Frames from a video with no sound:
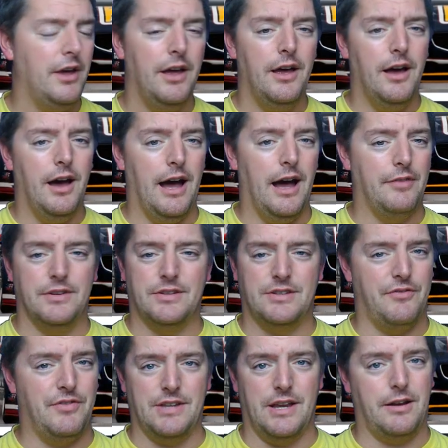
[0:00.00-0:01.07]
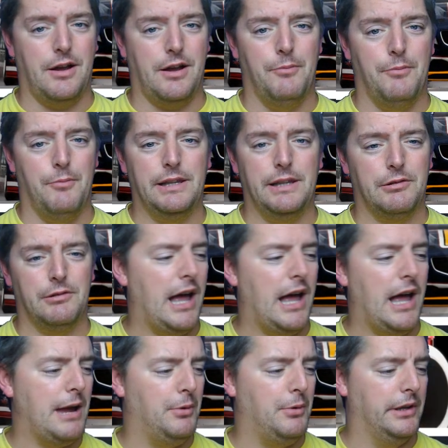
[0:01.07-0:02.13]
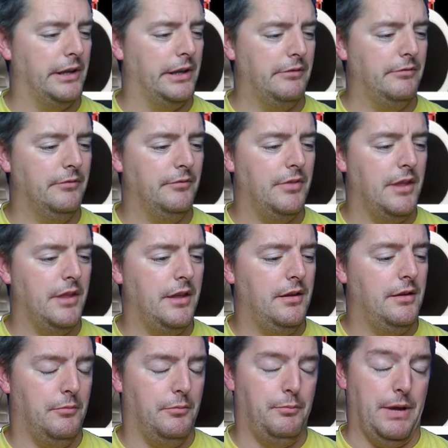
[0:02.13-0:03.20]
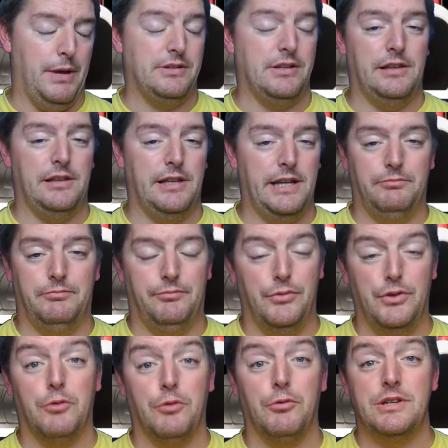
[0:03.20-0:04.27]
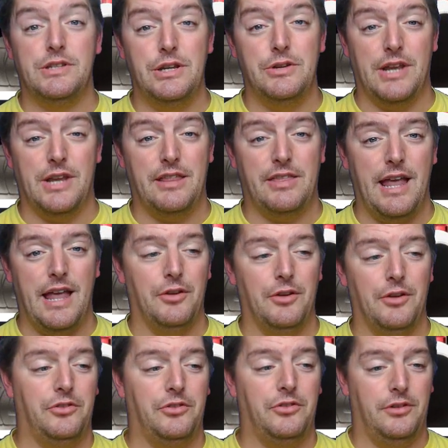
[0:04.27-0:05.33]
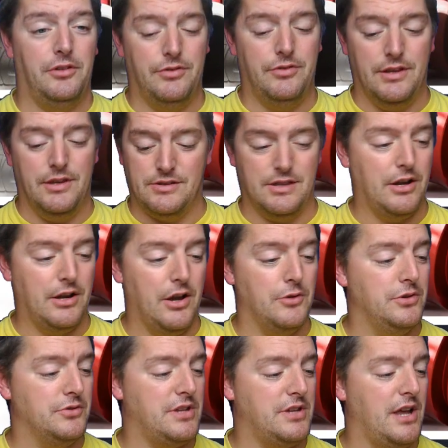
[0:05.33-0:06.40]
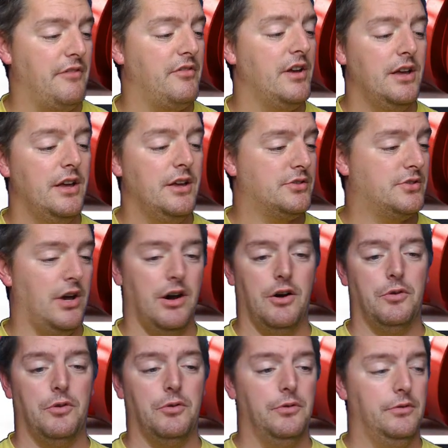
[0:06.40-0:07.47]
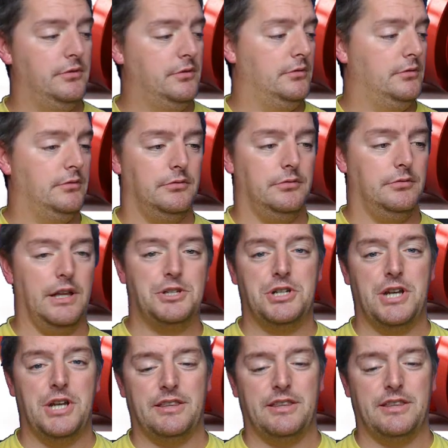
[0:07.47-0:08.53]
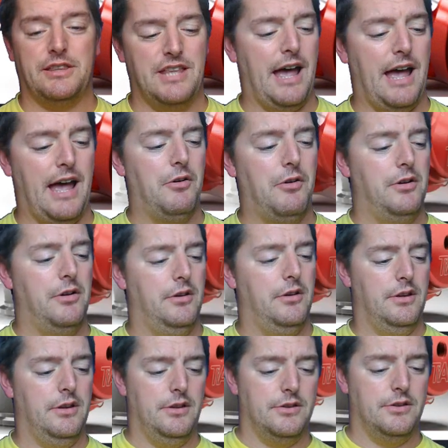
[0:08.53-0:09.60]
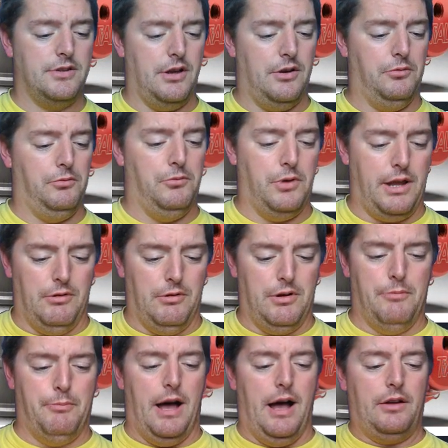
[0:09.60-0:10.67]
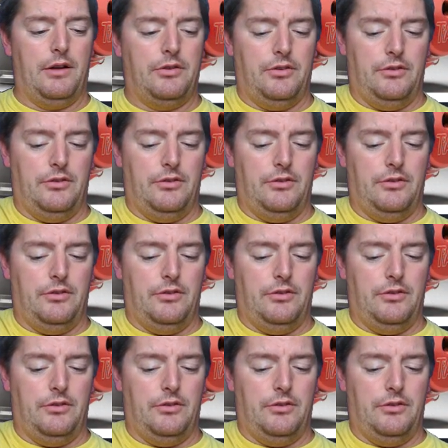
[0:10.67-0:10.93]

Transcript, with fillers: Uh, this stuff is like completely reliable and basically no reason to use anything else. Uh, this is the go-to stuff. So let's check this thing out. So we'll get rid of the box.